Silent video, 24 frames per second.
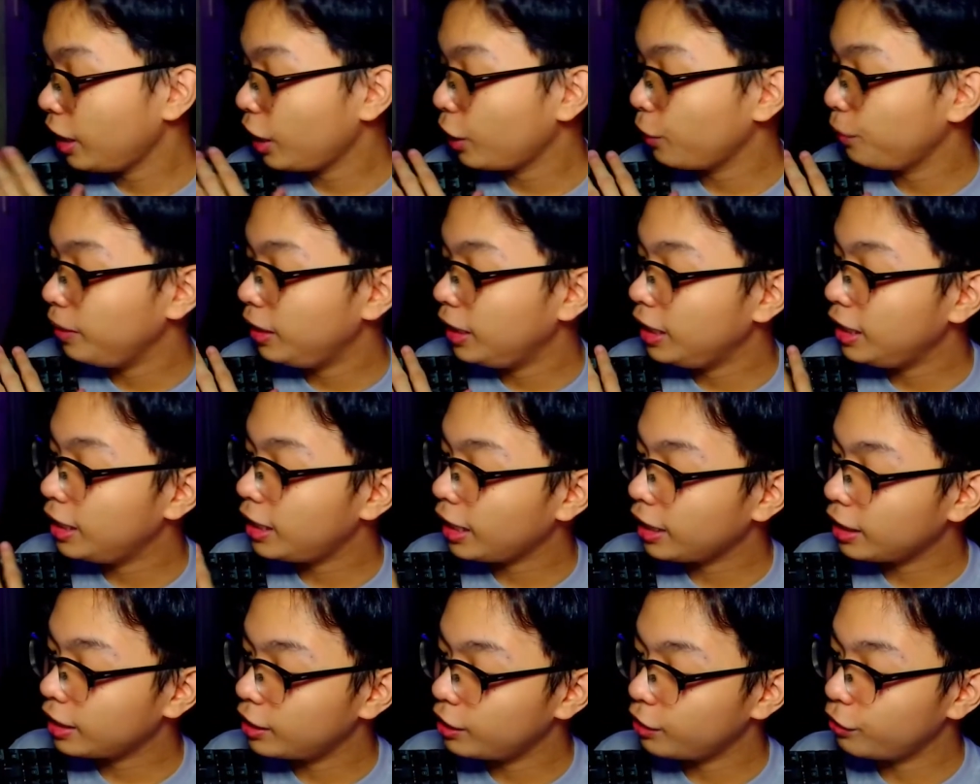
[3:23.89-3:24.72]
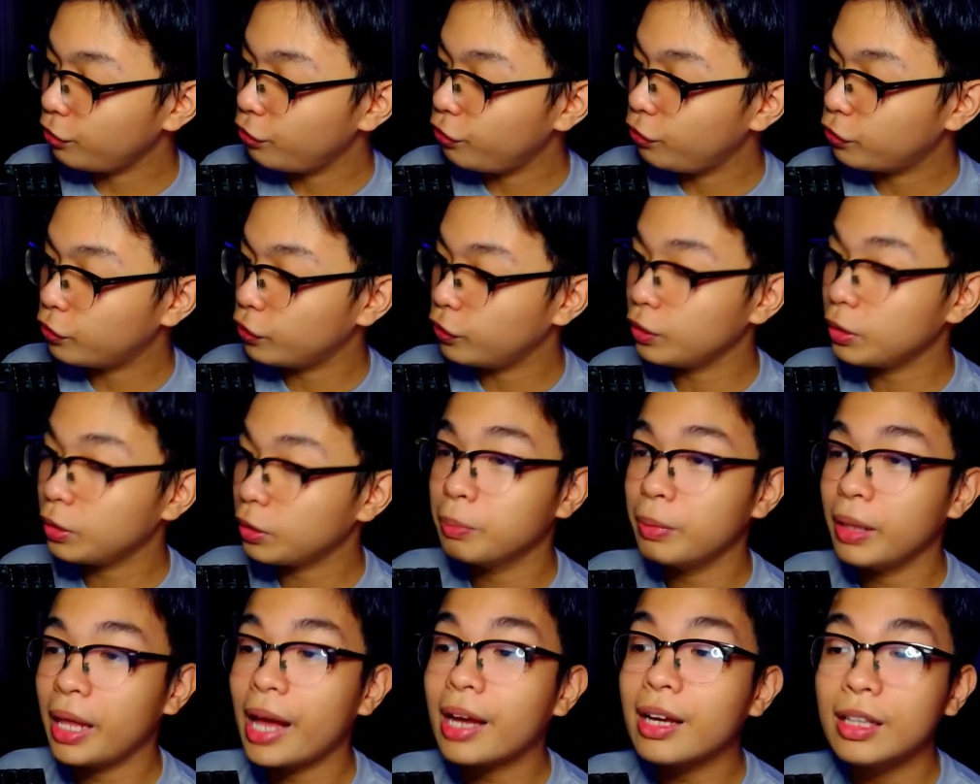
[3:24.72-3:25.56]
I really like the full
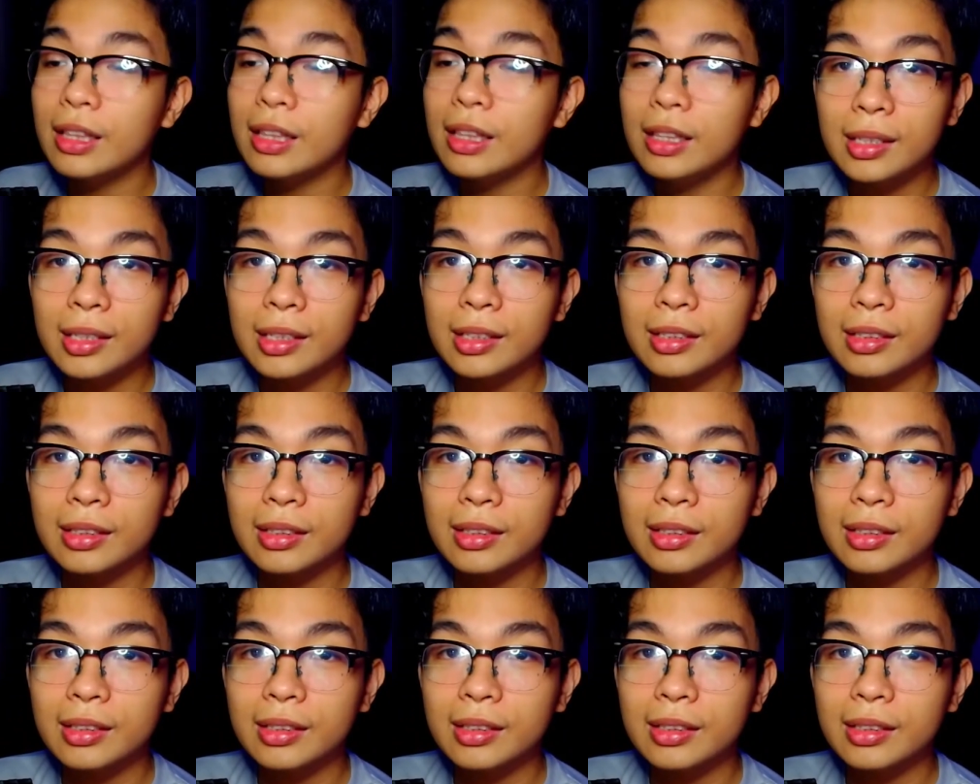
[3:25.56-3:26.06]
black look